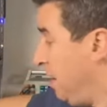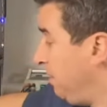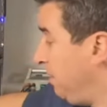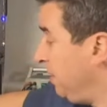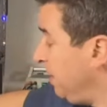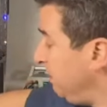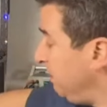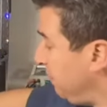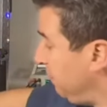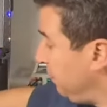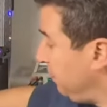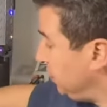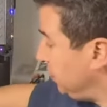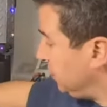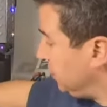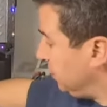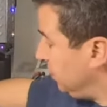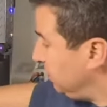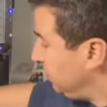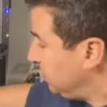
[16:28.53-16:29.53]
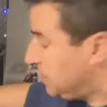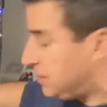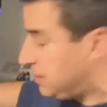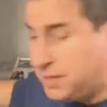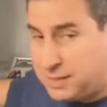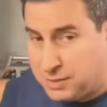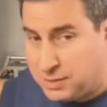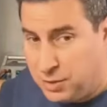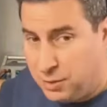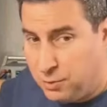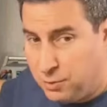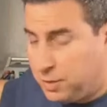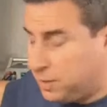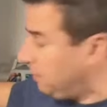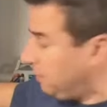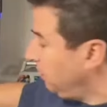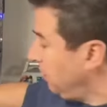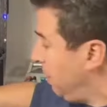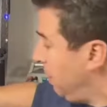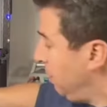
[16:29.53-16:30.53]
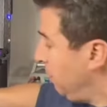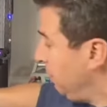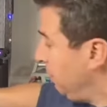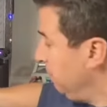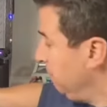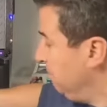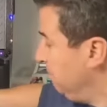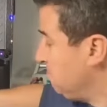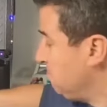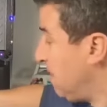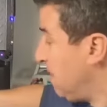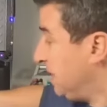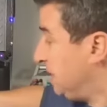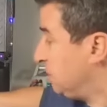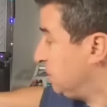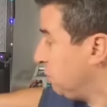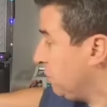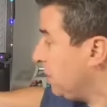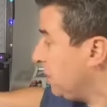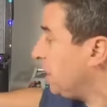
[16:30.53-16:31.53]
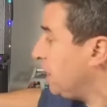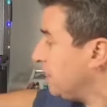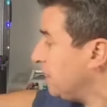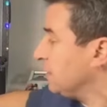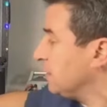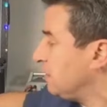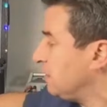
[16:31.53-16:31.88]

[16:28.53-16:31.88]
But even if you just use this unit alone, it really is.